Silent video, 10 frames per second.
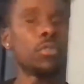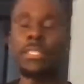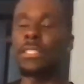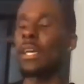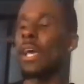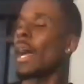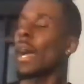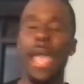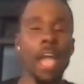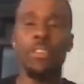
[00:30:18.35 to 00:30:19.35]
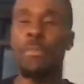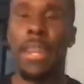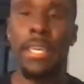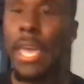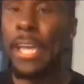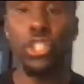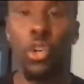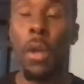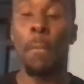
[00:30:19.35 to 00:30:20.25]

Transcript: Listen, everybody can't do it.